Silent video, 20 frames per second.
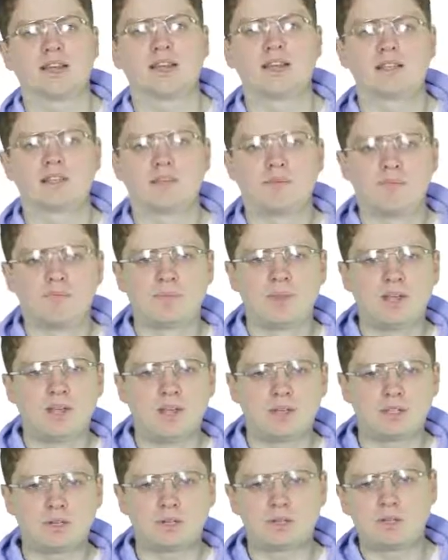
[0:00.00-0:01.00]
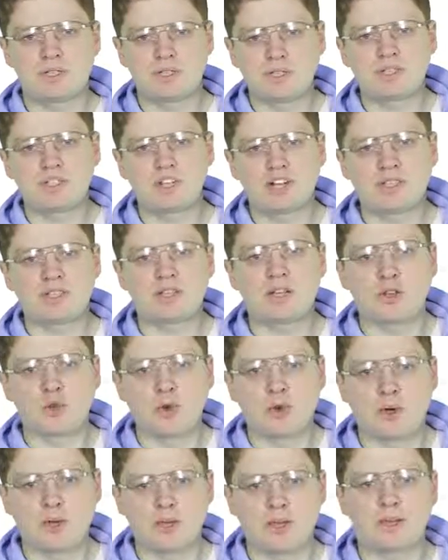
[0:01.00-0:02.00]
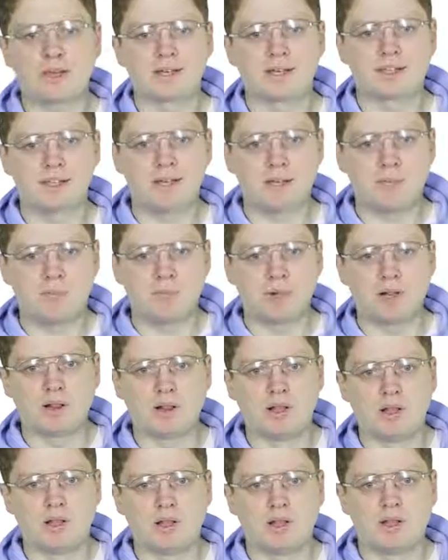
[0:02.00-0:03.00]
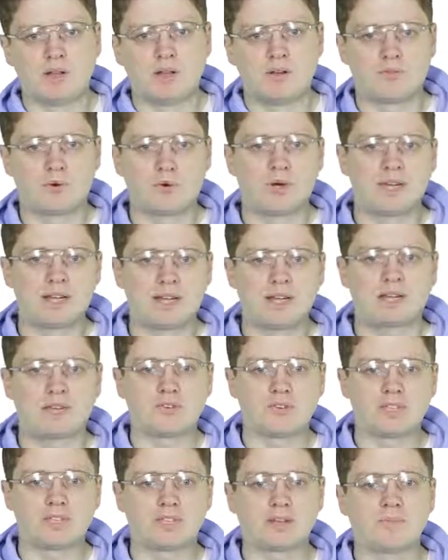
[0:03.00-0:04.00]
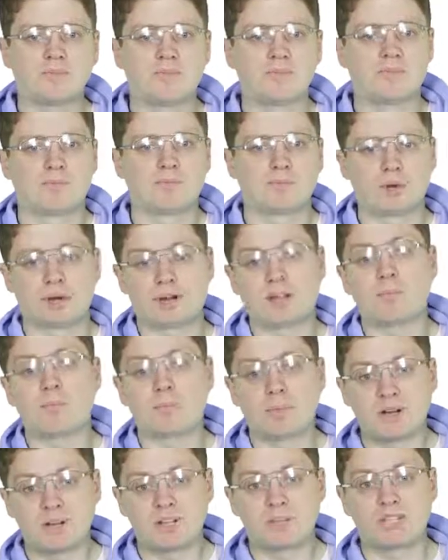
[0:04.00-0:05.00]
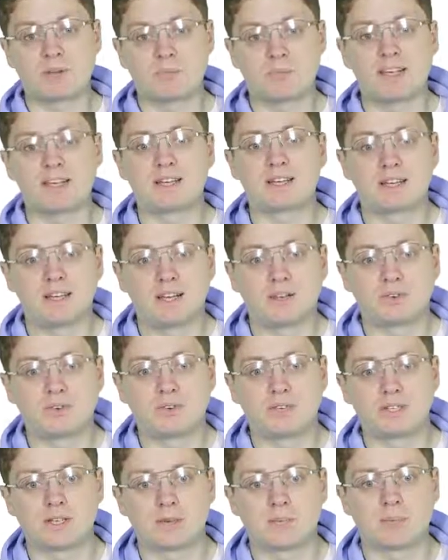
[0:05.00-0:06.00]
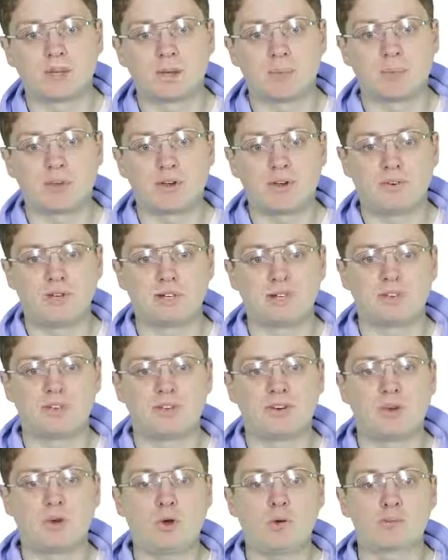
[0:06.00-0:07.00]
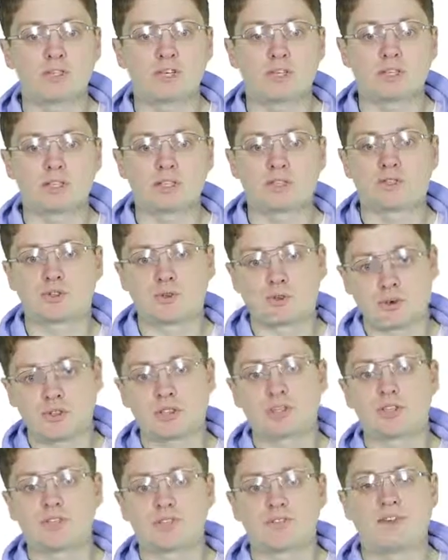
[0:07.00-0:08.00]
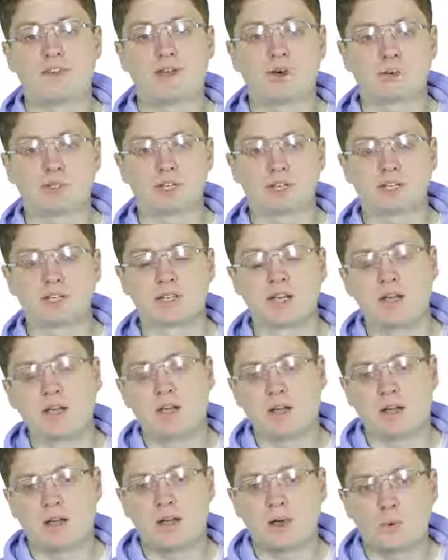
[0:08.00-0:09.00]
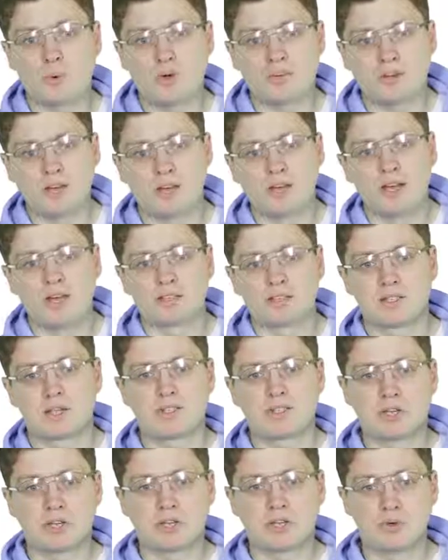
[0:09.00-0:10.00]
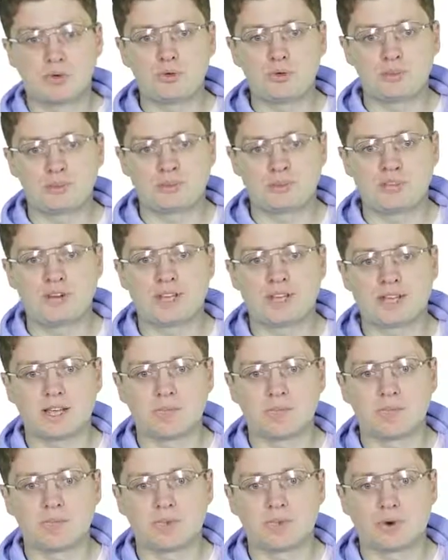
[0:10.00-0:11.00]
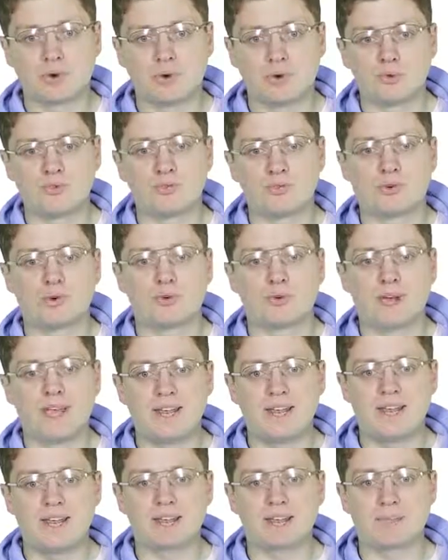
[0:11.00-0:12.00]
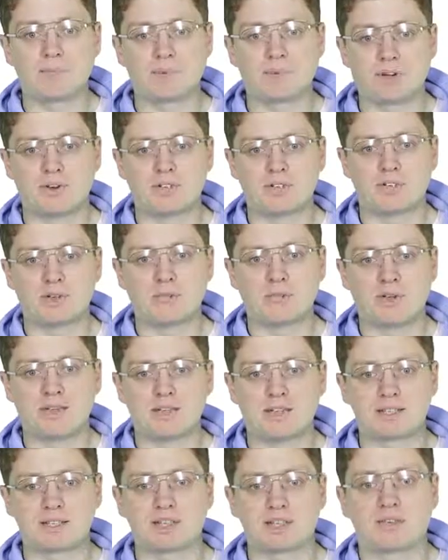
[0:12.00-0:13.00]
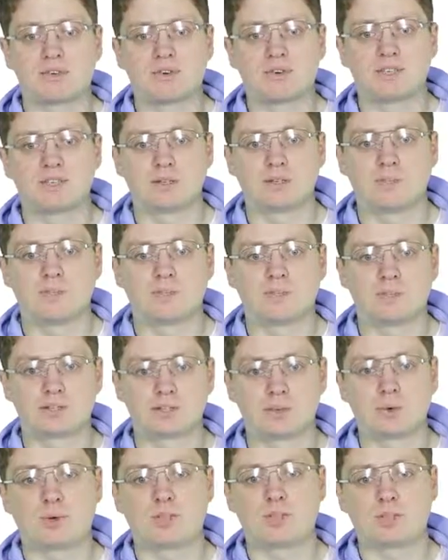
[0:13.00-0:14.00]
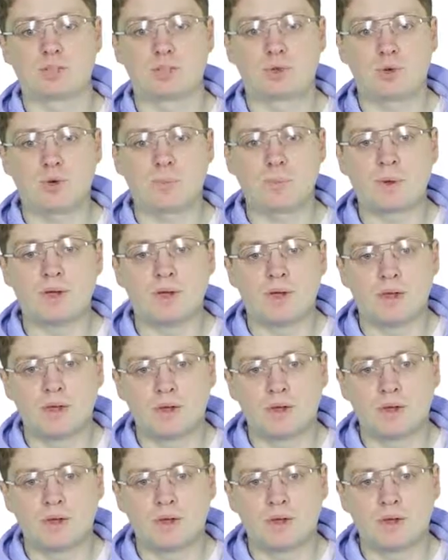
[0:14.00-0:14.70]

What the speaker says: case. So this is just a toy example for an algorithm, for a comparison-based algorithm comparing three objects, sorting three objects. However, such a huge tree can be drawn for any comparison-based algorithm. So at the top